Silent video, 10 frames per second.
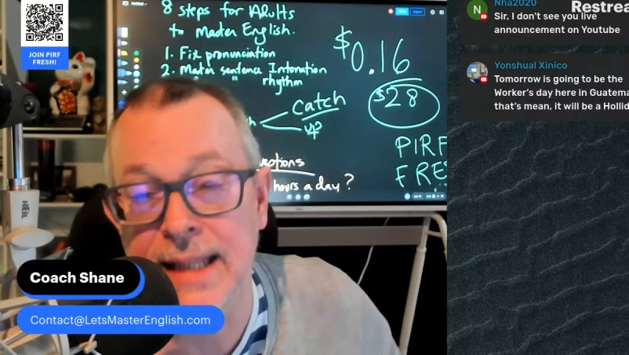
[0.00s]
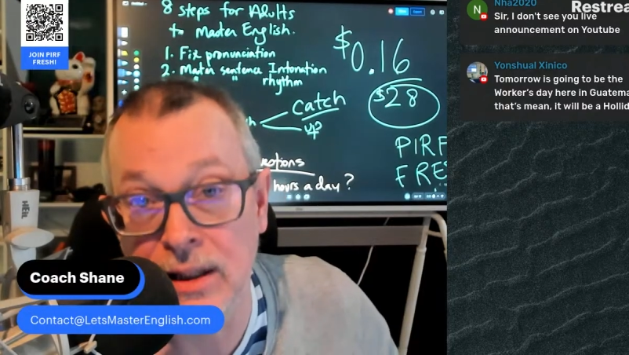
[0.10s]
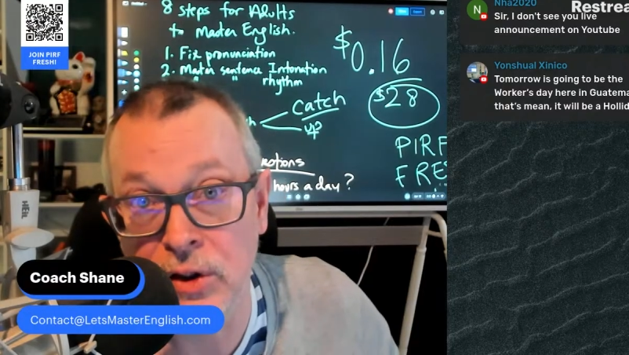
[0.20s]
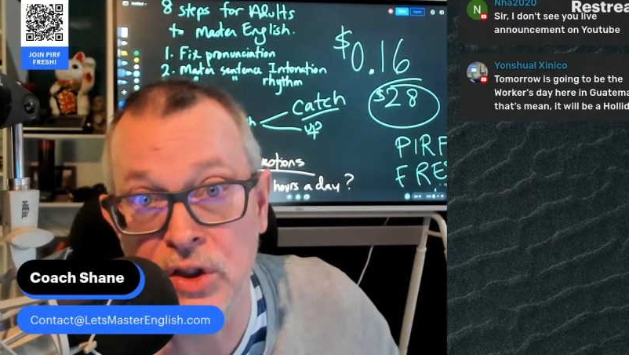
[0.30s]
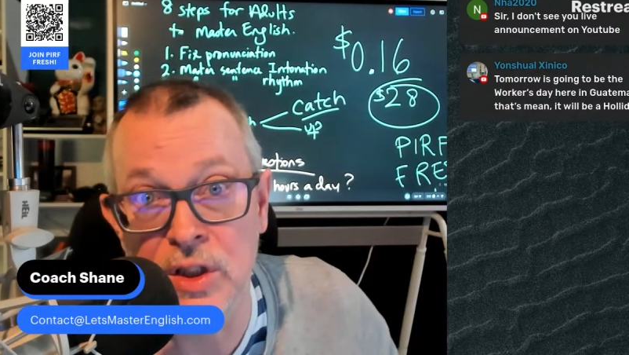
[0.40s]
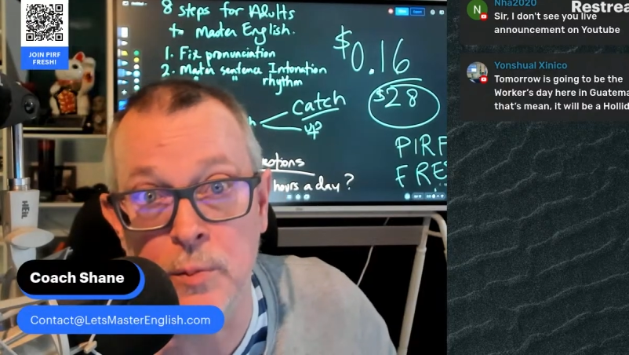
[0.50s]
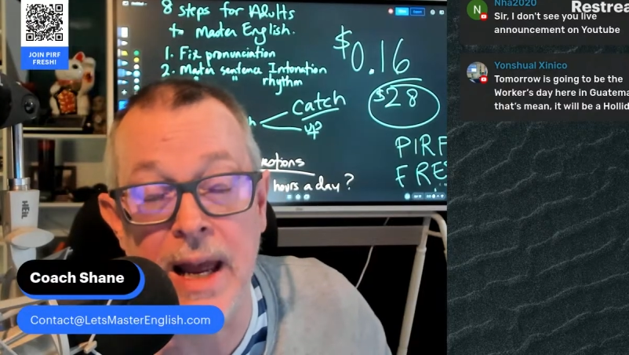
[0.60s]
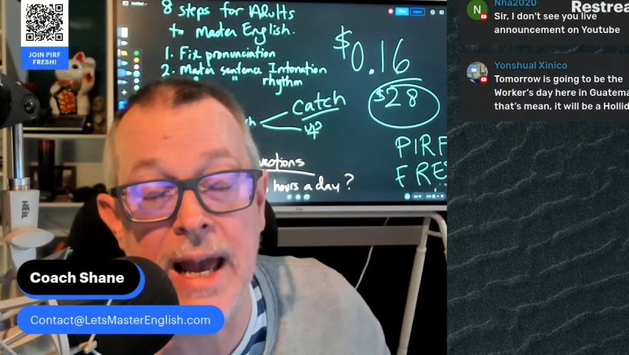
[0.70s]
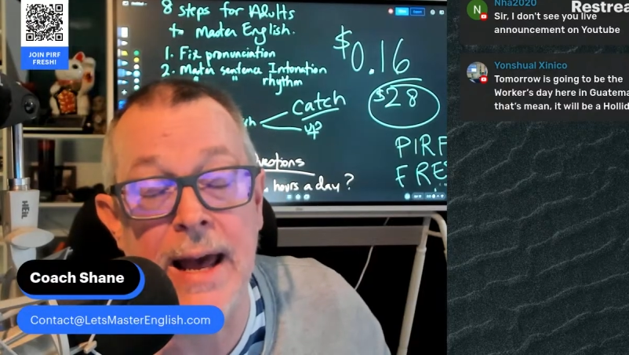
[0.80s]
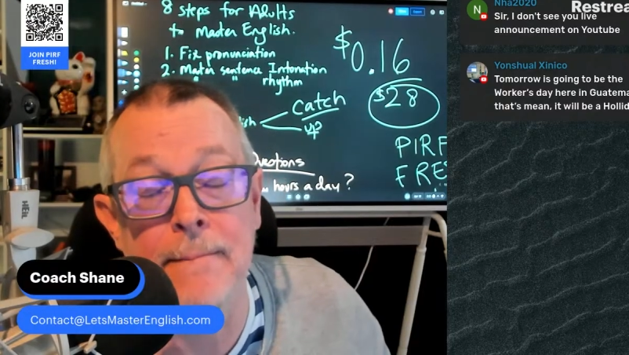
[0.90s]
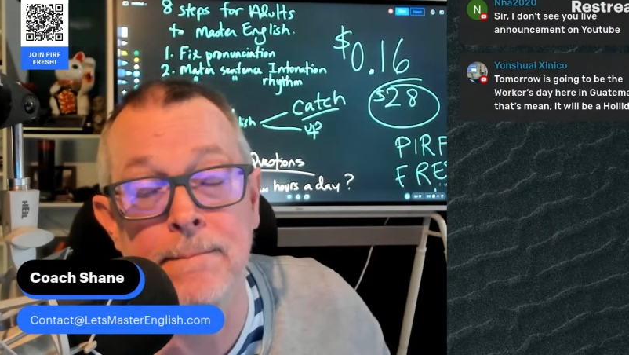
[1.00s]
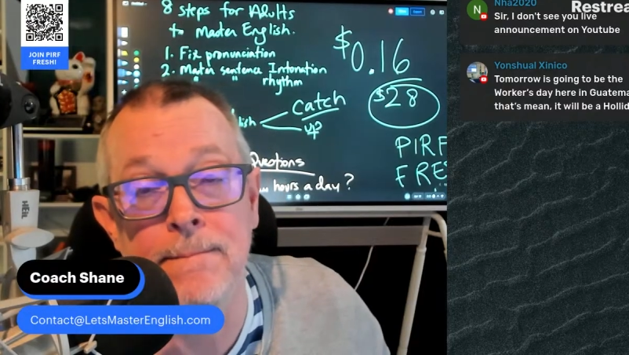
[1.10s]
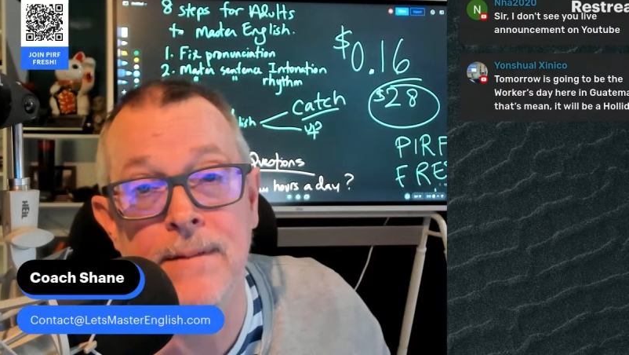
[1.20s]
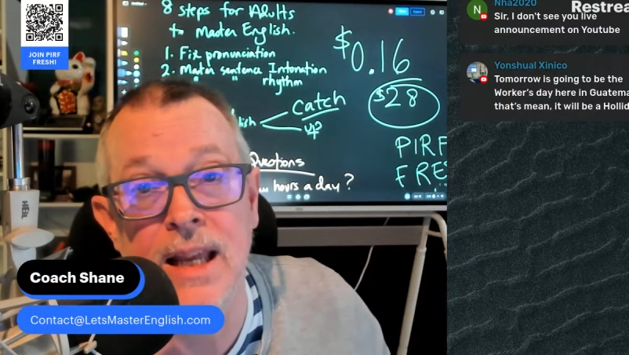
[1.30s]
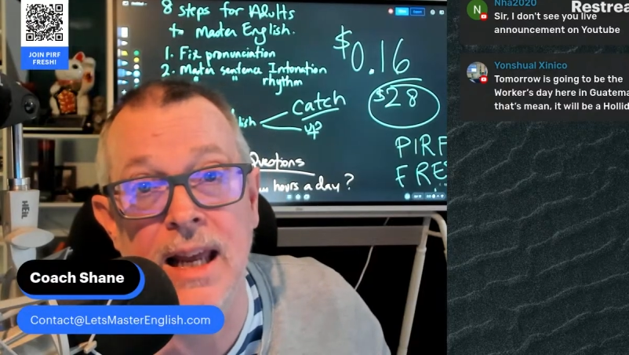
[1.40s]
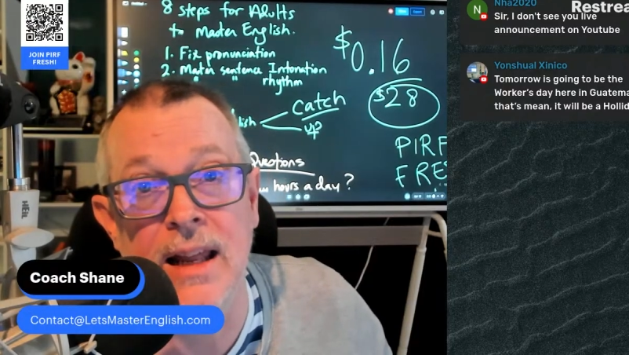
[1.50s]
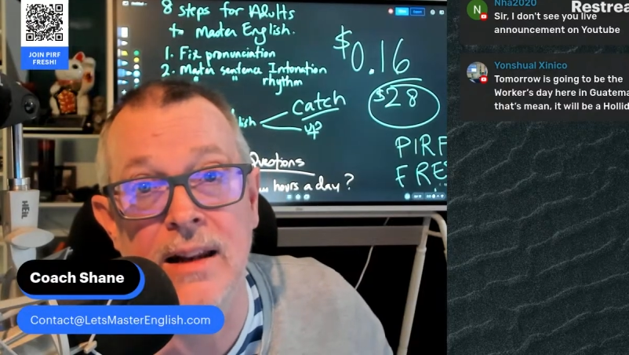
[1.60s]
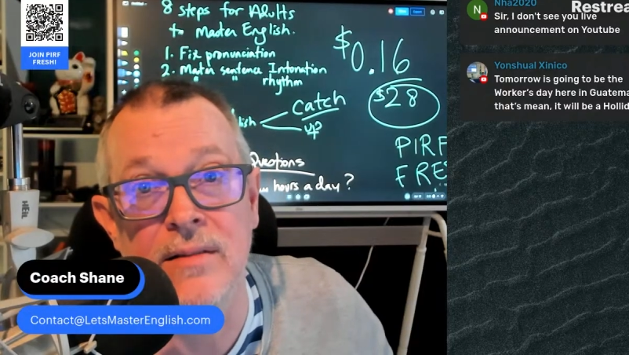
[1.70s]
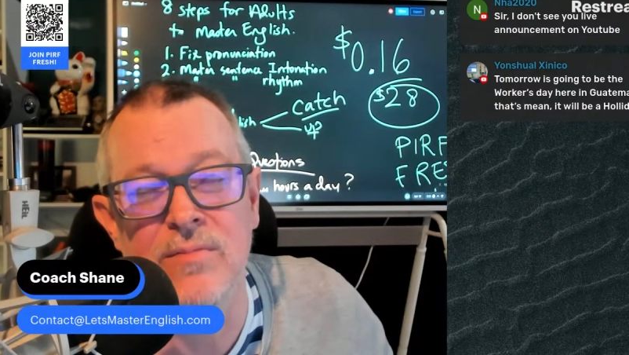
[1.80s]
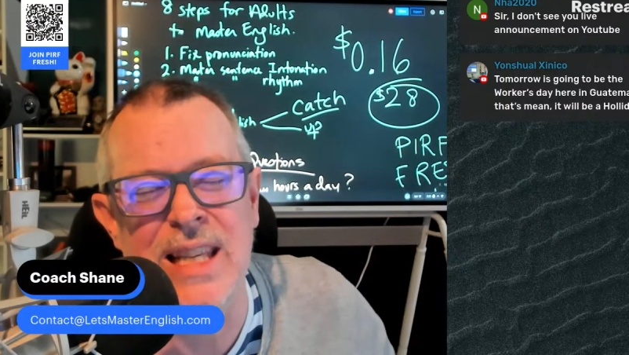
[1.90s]
English is bad
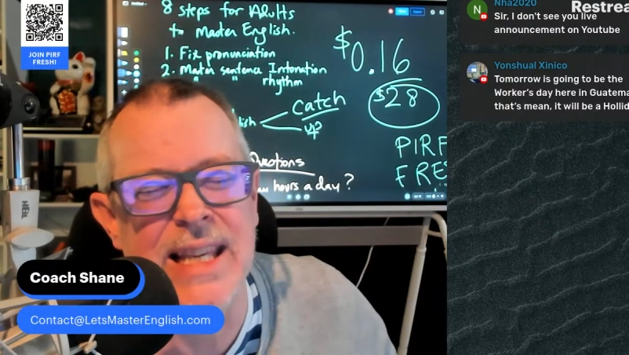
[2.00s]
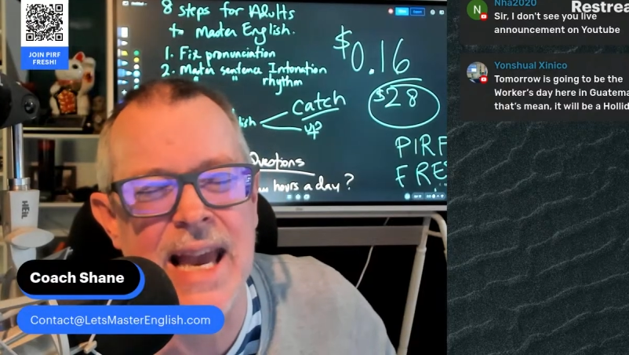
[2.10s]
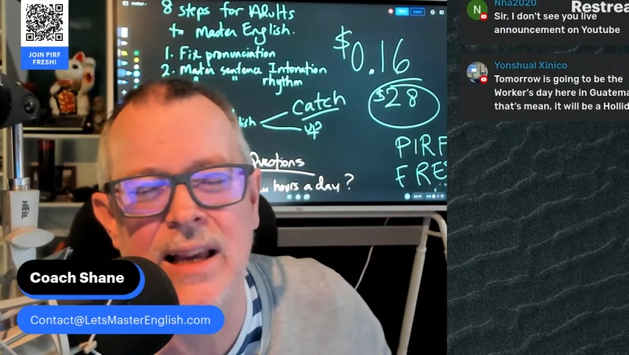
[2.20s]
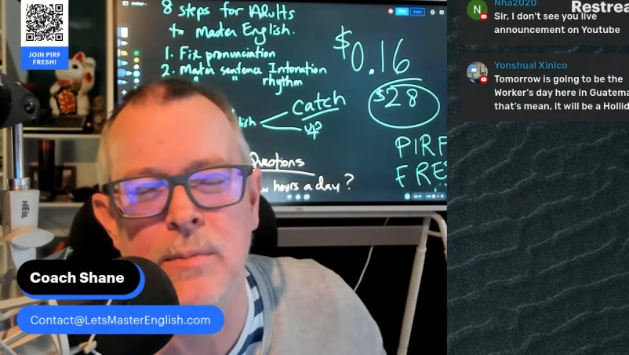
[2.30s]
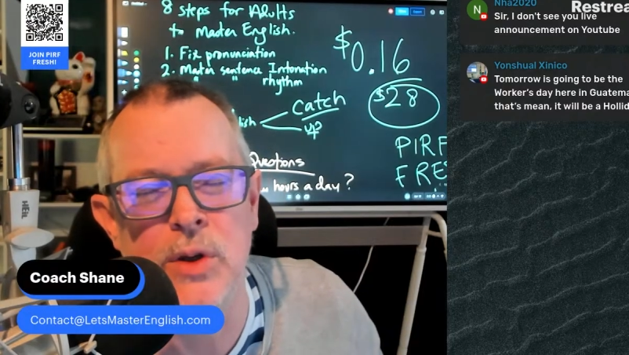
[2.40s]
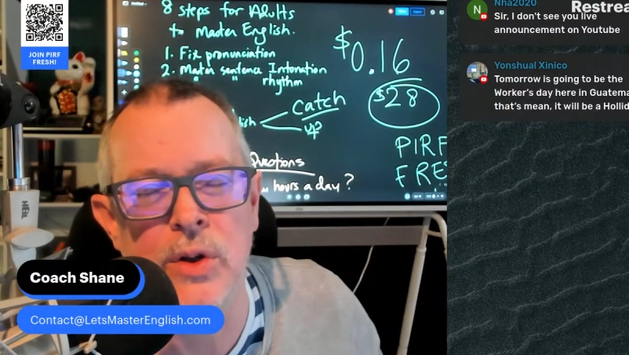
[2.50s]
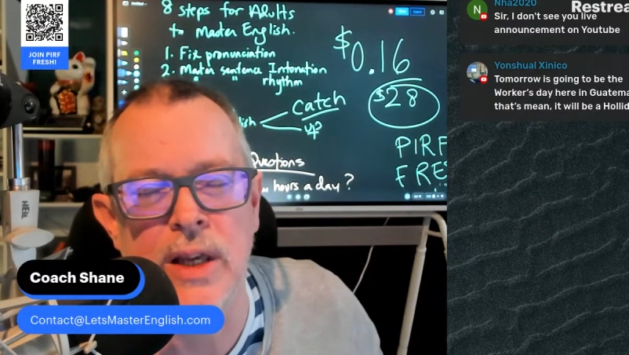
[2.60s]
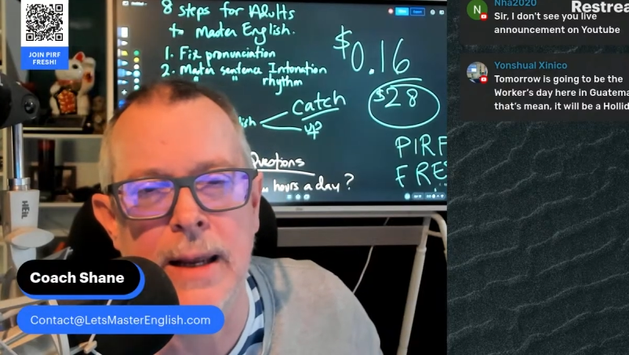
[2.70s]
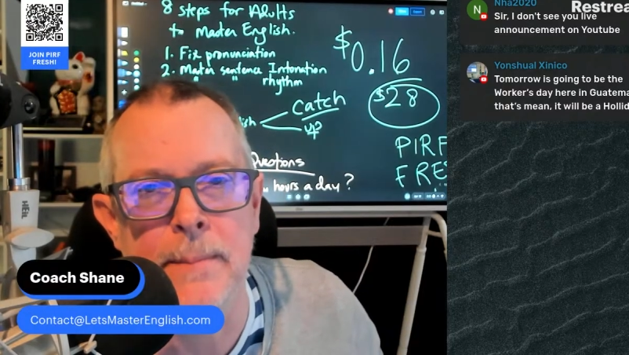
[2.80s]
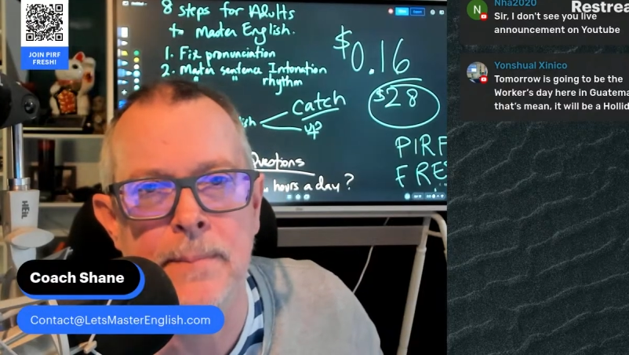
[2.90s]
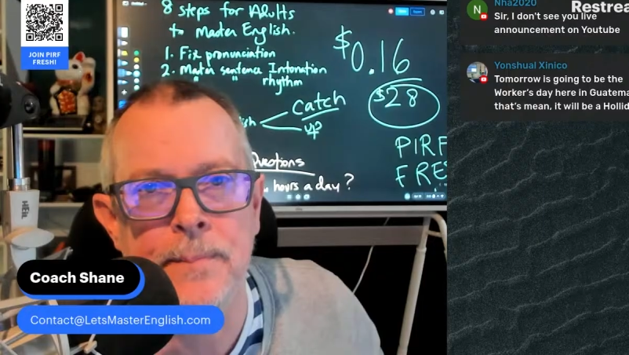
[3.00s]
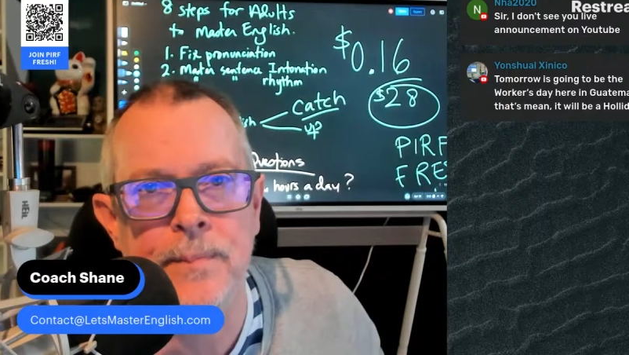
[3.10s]
and he can't communicate.